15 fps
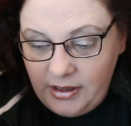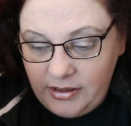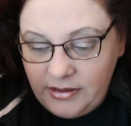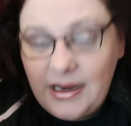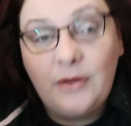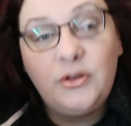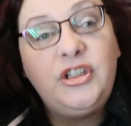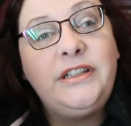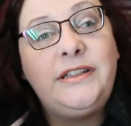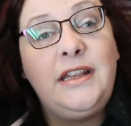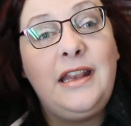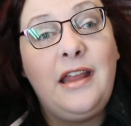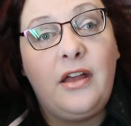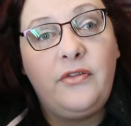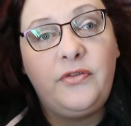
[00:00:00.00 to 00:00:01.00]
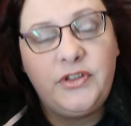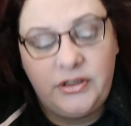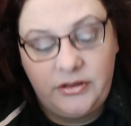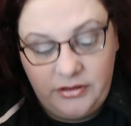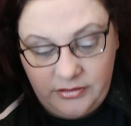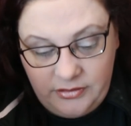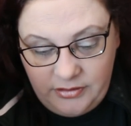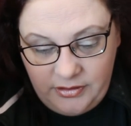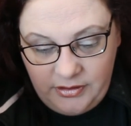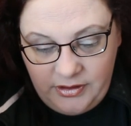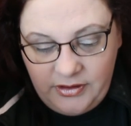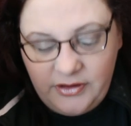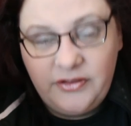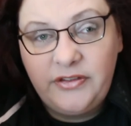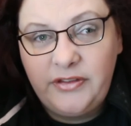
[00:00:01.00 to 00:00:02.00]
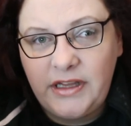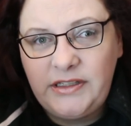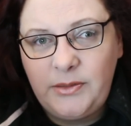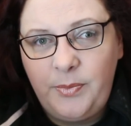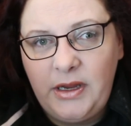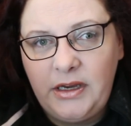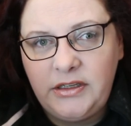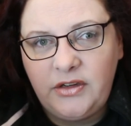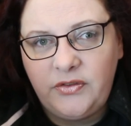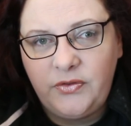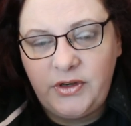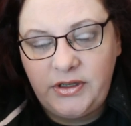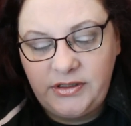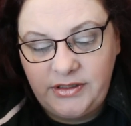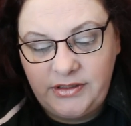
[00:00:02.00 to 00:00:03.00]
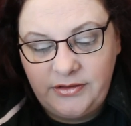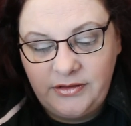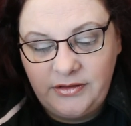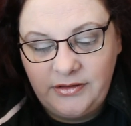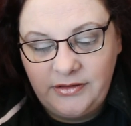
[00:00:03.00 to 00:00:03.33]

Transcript: Now she's loved. There's a big difference.